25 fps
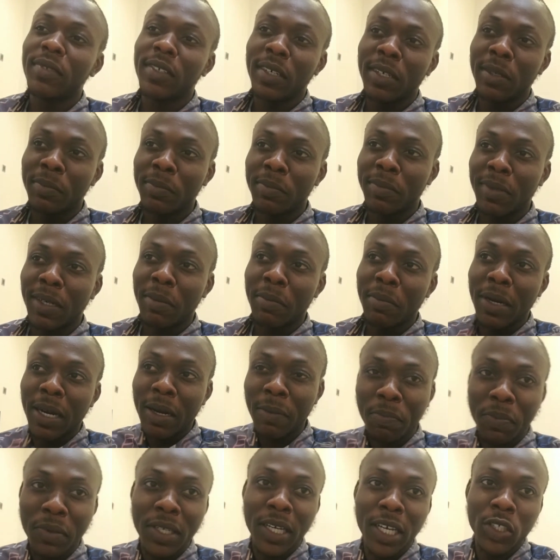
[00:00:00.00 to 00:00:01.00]
I'm, I'm
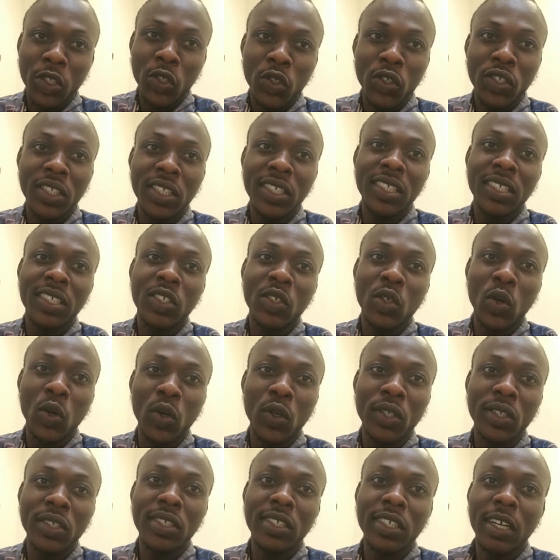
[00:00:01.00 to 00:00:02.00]
happy I chose this
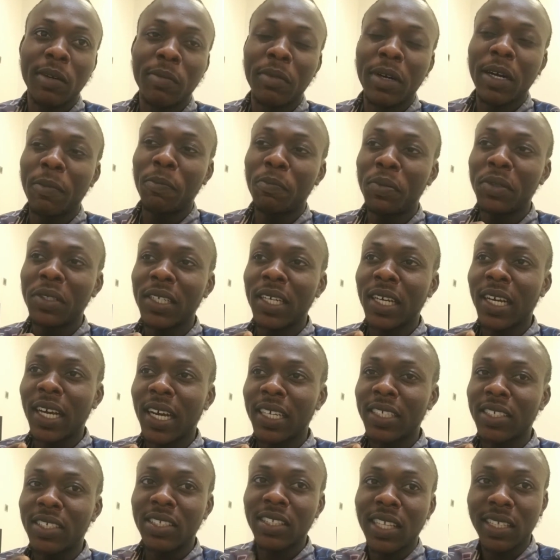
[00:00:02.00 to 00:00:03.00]
course. I'm happy I
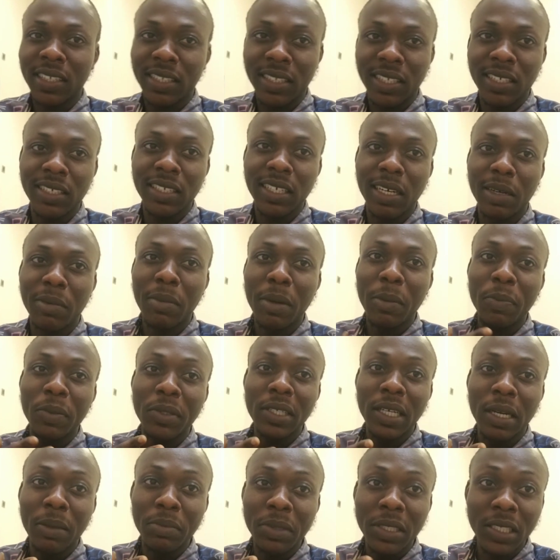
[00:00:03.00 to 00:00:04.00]
started. I'm happy
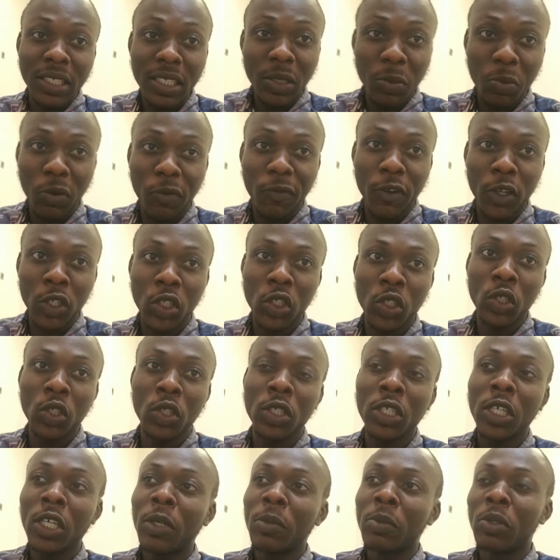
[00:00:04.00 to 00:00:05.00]
I'm in this
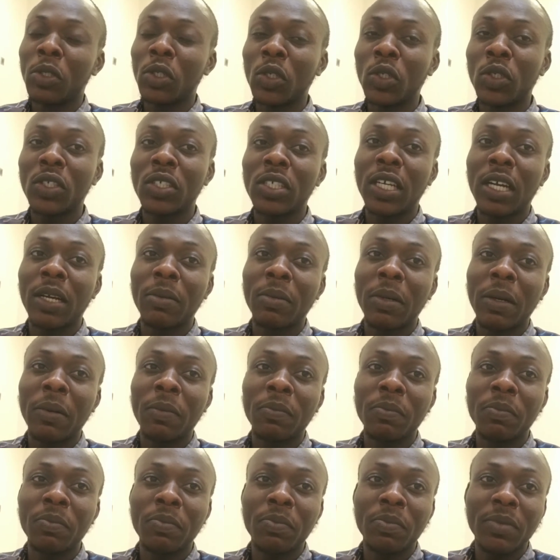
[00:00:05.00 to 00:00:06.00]
profession because I'm,
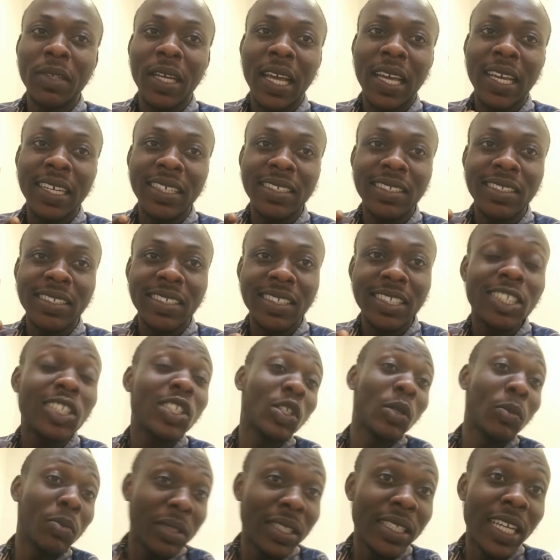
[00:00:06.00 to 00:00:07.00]
I'm I can. It's
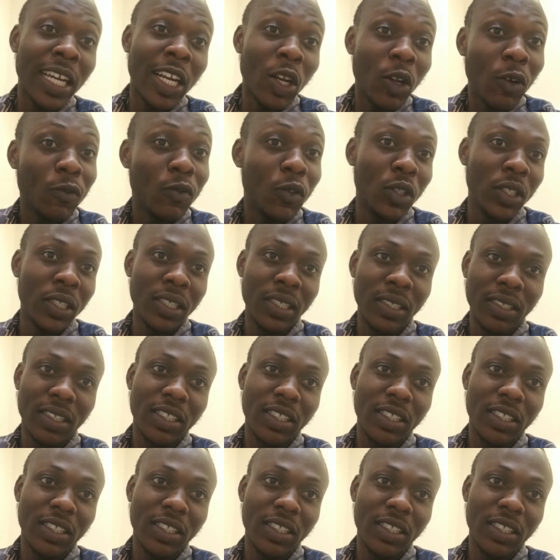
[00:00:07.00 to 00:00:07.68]
something I love doing.